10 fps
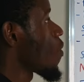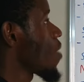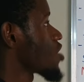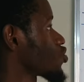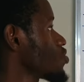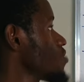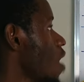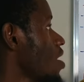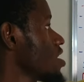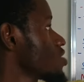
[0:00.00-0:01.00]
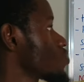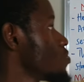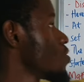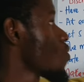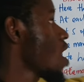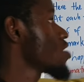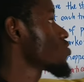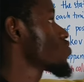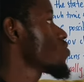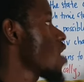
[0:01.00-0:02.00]
We assume our s to be
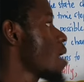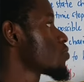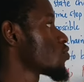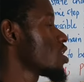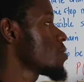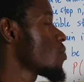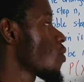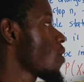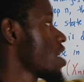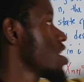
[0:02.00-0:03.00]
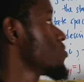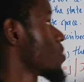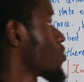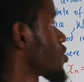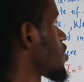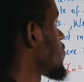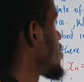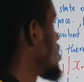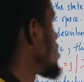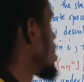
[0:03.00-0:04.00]
1, 2 up to m, where m is a positive
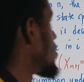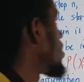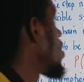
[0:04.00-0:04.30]
integer.